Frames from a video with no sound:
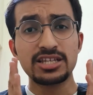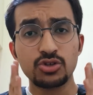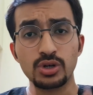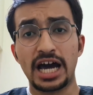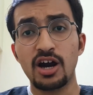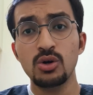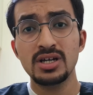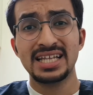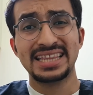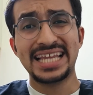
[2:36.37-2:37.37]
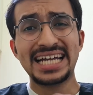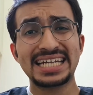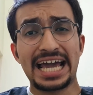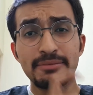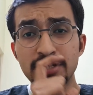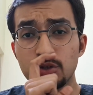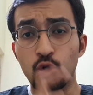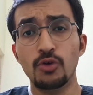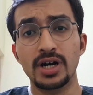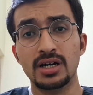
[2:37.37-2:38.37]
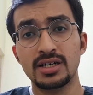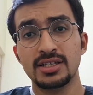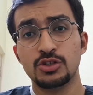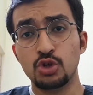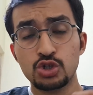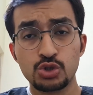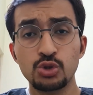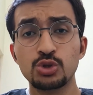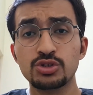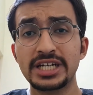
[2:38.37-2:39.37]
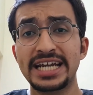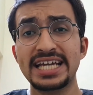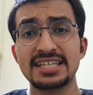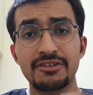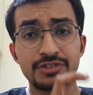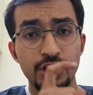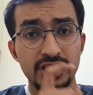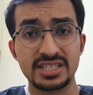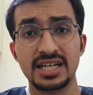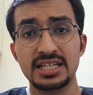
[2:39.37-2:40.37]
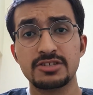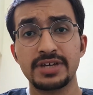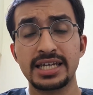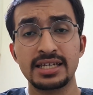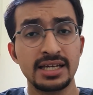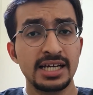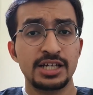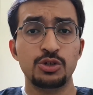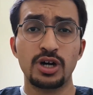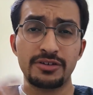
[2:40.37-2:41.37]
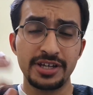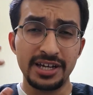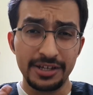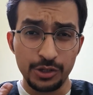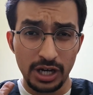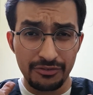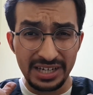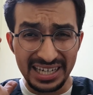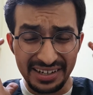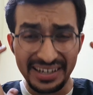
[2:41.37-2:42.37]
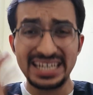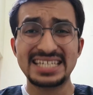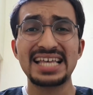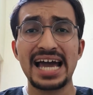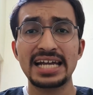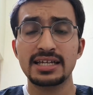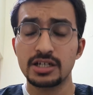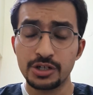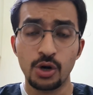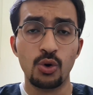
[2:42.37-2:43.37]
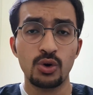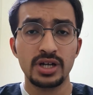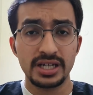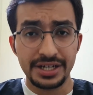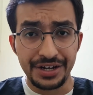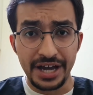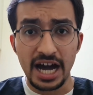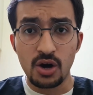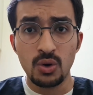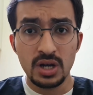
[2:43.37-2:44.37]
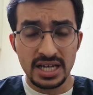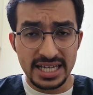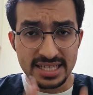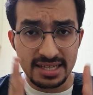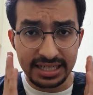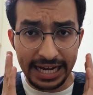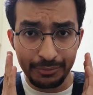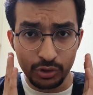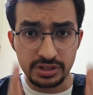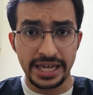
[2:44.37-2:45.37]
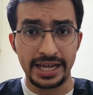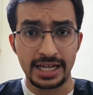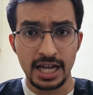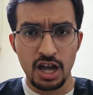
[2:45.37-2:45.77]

And so now that time is over. Those two to three days after your results when you are you are feeling really sad, no. Now is the time to think